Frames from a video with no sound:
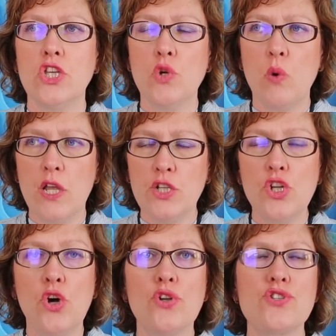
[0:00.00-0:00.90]
You are
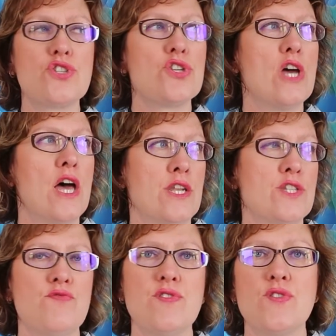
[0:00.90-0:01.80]
not
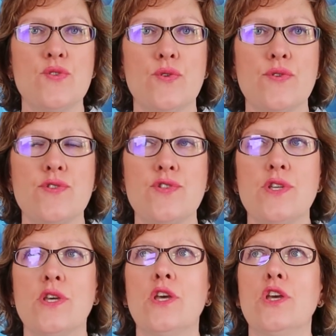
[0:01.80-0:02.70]

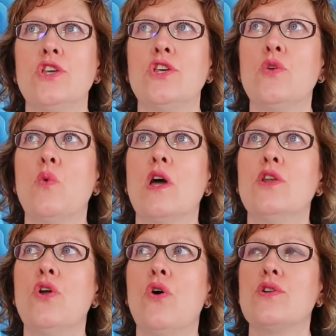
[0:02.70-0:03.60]
under-resourced, you
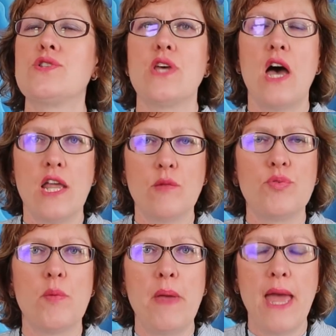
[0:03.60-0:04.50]
are not
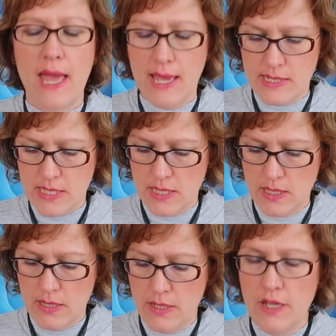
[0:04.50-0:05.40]
unprepared.
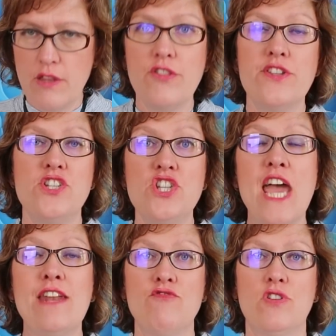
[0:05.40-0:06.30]
The
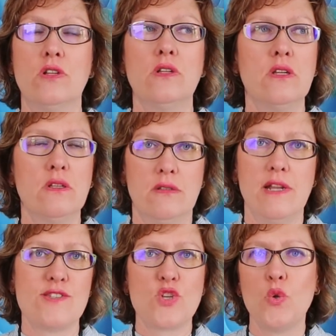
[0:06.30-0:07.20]
general,
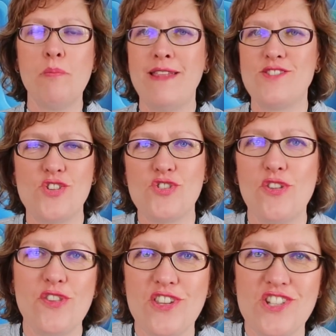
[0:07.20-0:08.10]
let's call
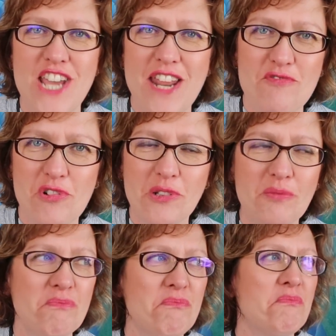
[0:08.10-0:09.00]
Metatron the
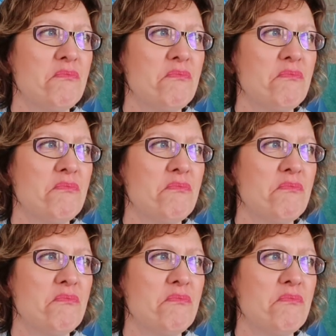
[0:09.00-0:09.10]
general,